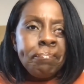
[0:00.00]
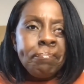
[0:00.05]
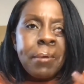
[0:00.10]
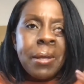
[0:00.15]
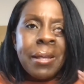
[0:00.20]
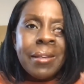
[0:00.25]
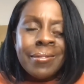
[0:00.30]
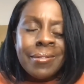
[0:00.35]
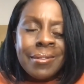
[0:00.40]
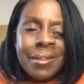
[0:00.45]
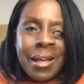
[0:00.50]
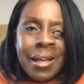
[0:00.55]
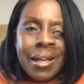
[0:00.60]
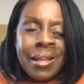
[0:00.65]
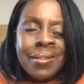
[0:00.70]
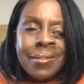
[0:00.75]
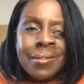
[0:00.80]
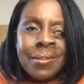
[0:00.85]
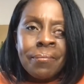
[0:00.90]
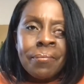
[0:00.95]

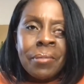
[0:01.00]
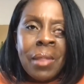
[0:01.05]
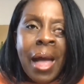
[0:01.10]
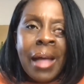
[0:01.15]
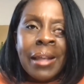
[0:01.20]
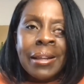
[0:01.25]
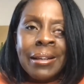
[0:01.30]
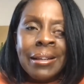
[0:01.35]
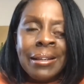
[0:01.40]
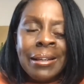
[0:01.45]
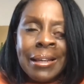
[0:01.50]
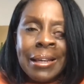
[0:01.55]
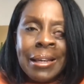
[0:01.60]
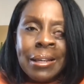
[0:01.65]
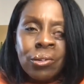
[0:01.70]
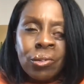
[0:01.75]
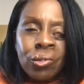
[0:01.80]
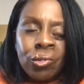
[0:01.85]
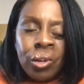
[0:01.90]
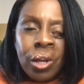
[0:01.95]
business and
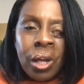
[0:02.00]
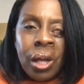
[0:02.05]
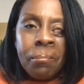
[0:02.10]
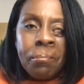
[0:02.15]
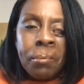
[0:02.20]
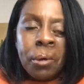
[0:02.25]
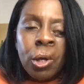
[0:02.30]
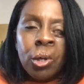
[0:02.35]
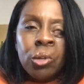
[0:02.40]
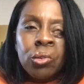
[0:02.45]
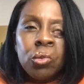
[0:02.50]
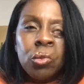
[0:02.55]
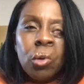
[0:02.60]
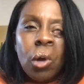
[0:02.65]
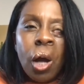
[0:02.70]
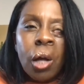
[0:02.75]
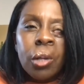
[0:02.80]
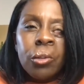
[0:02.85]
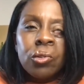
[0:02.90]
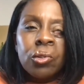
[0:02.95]
leadership to
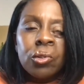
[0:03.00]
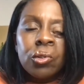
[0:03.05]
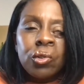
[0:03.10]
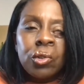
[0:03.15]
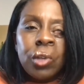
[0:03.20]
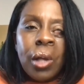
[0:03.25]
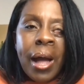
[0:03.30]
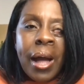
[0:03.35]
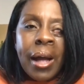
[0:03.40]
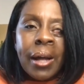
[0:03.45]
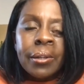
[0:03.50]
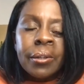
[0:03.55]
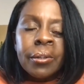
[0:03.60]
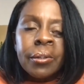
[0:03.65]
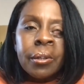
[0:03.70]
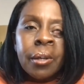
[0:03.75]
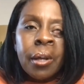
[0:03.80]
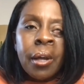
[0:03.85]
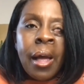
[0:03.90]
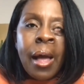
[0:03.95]

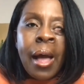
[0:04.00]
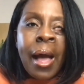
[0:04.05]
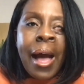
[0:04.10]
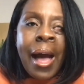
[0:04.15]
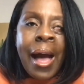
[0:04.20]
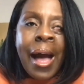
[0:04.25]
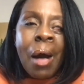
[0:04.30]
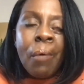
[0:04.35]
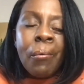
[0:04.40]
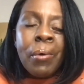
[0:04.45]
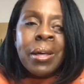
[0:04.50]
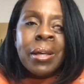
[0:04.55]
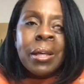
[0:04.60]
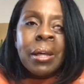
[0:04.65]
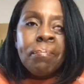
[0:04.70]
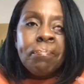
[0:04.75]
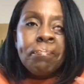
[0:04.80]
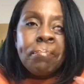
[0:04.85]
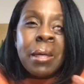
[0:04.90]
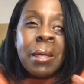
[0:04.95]
understand how it
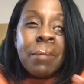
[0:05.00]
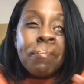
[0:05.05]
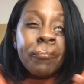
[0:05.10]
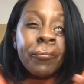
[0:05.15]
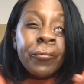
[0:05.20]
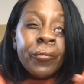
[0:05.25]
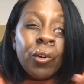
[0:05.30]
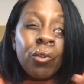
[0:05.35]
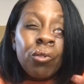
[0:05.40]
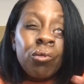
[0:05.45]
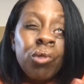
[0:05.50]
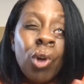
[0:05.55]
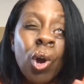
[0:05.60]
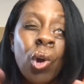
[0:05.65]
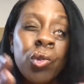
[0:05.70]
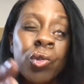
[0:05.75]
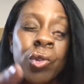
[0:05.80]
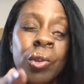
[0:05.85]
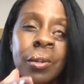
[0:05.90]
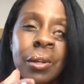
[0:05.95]
can be
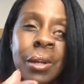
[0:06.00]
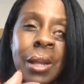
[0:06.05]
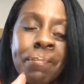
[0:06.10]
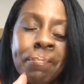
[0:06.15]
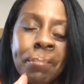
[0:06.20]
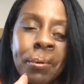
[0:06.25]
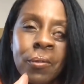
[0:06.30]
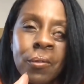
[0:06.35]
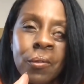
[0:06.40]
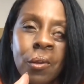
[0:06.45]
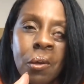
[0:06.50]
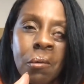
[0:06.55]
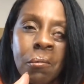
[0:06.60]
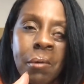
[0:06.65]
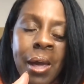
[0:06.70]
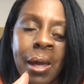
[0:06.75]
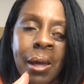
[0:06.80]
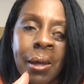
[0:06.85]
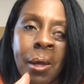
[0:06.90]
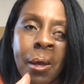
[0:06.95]
ferociously
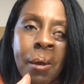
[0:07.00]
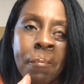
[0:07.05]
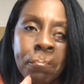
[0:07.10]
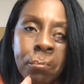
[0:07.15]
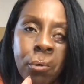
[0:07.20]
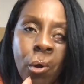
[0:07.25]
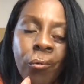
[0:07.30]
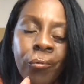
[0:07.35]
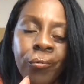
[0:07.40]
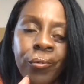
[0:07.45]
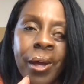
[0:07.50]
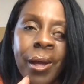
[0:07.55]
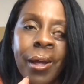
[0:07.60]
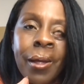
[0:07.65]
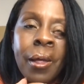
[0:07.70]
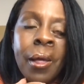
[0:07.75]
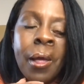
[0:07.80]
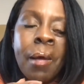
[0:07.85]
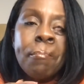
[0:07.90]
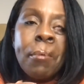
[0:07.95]
pursuing profit,
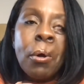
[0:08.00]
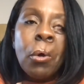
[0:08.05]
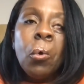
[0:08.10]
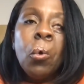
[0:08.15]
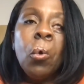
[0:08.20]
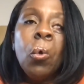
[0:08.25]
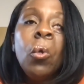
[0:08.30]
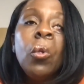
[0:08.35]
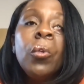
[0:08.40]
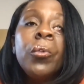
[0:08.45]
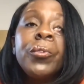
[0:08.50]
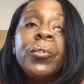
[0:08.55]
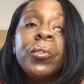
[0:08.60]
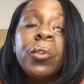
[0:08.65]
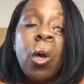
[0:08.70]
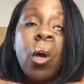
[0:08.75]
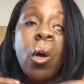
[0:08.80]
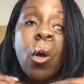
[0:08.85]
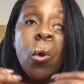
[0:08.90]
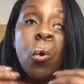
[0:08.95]
but
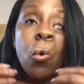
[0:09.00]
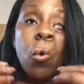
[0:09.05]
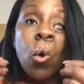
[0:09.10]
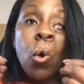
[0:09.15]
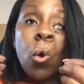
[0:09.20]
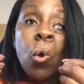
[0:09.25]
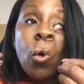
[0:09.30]
also